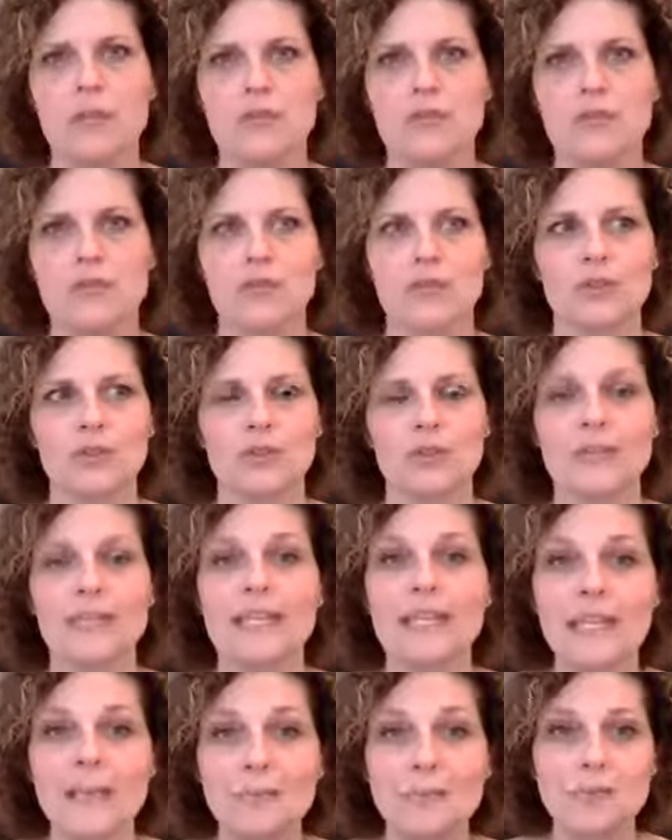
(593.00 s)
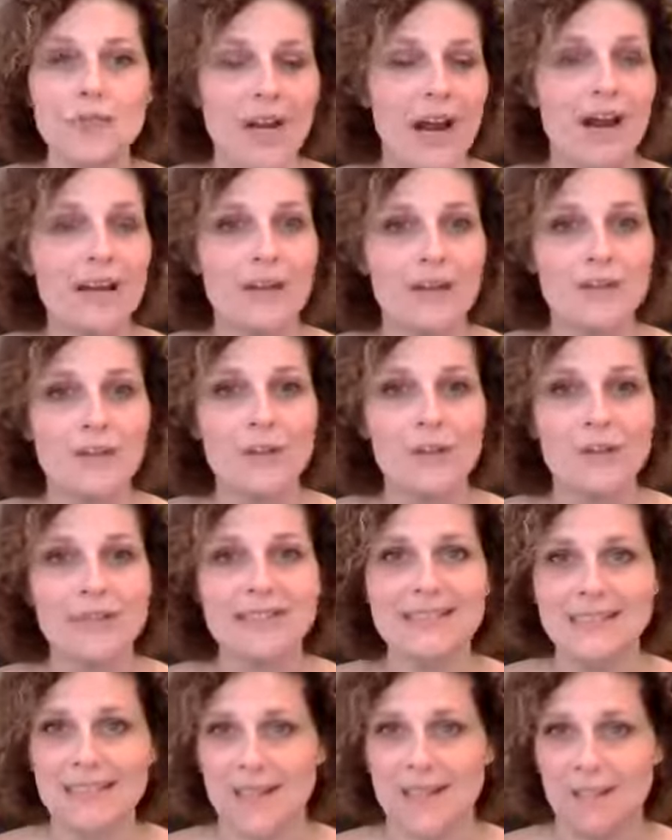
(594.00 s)
to keep track of your
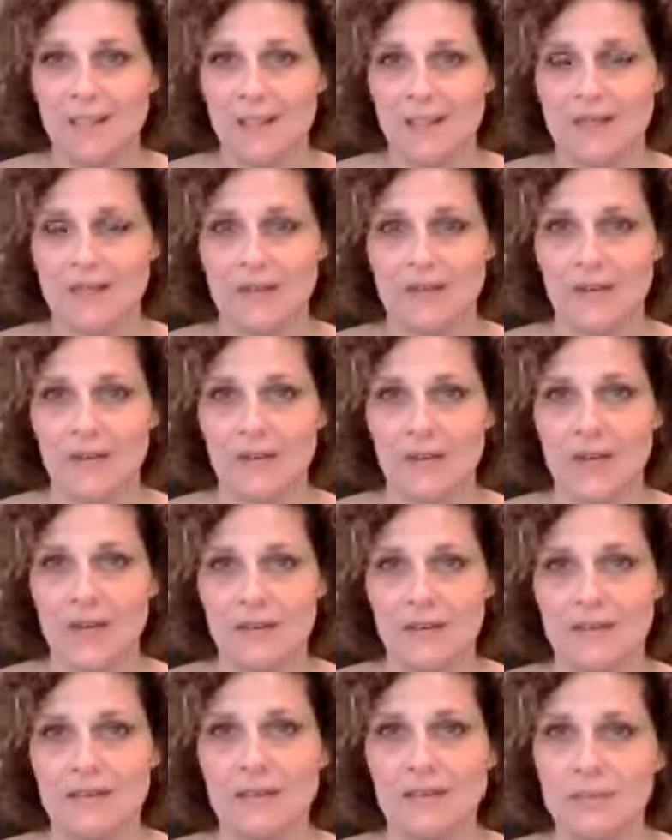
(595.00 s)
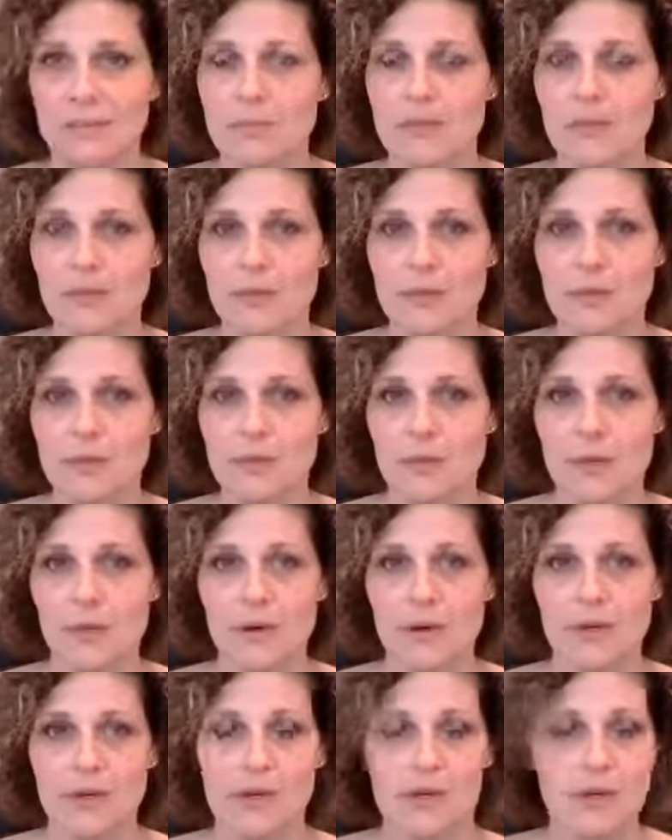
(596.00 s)
assignments, okay? It's gonna be really
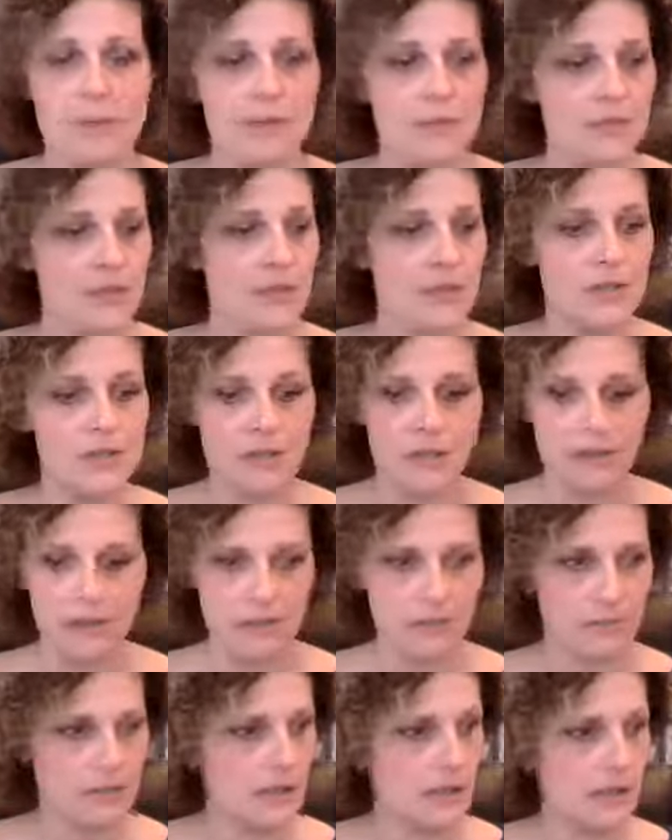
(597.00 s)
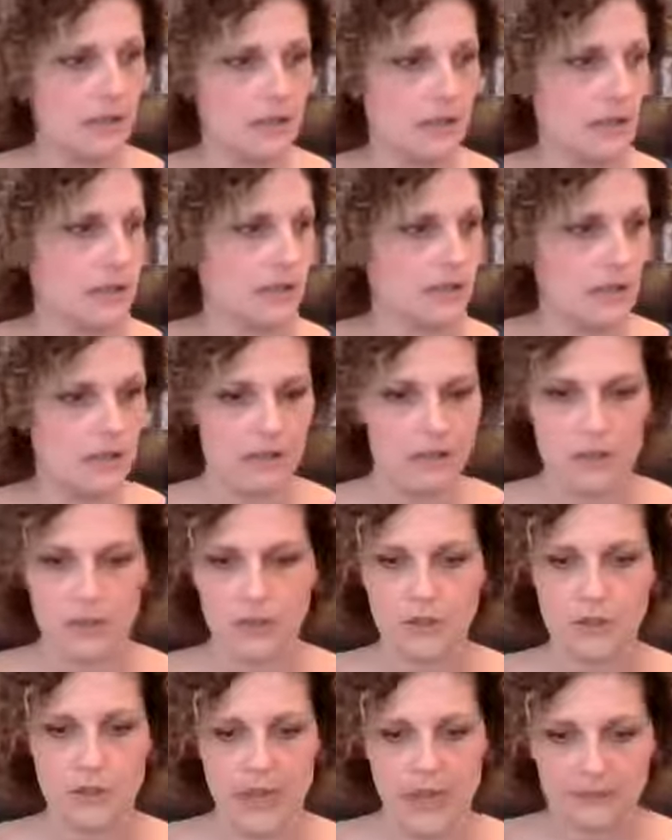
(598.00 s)
important. because you're going to be, look,
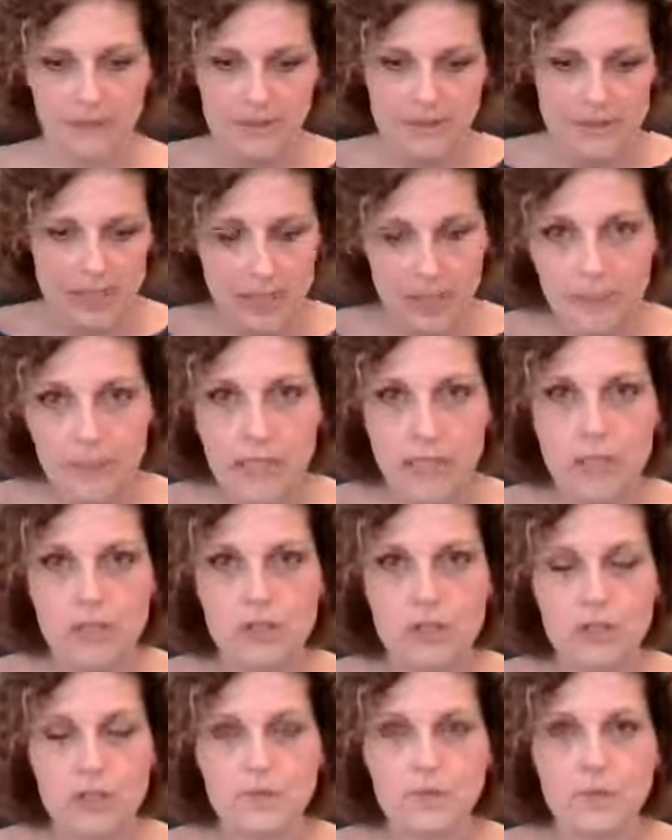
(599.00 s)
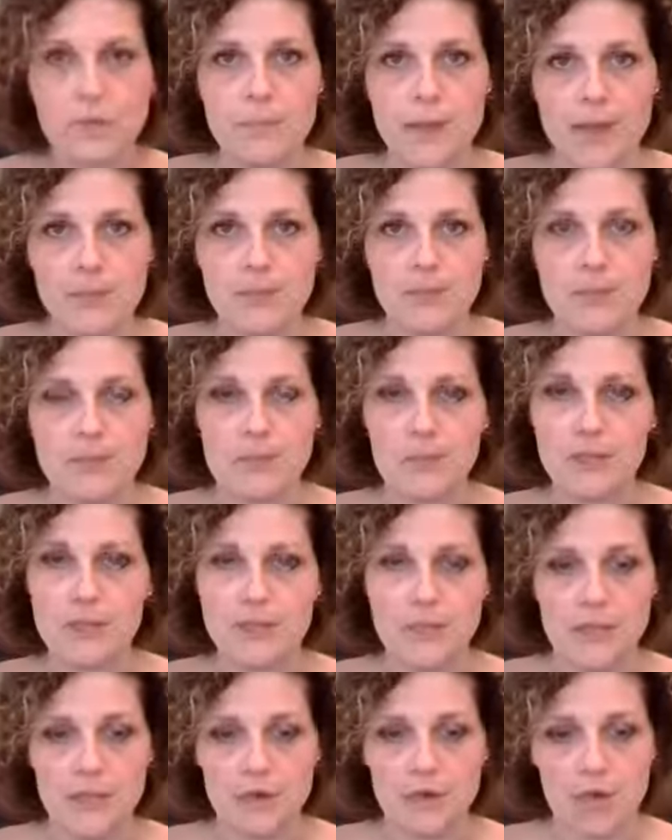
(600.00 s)
you're going to have to take a picture of the paper stuff
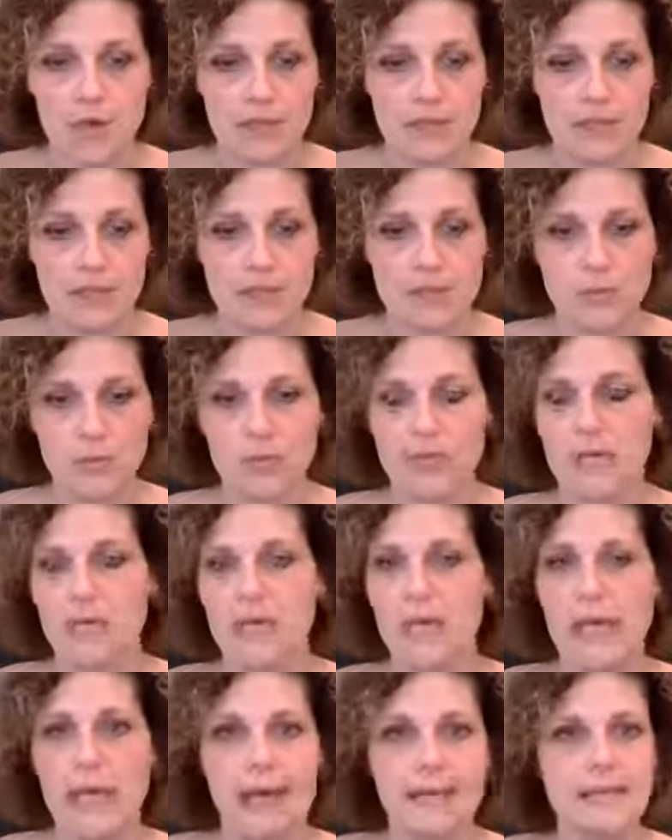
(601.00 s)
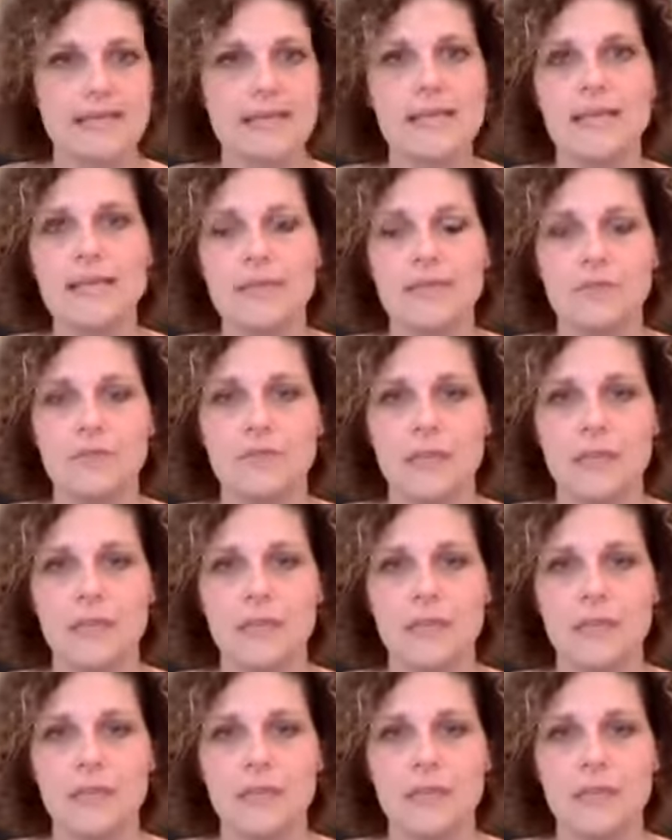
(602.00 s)
that you got last week and send it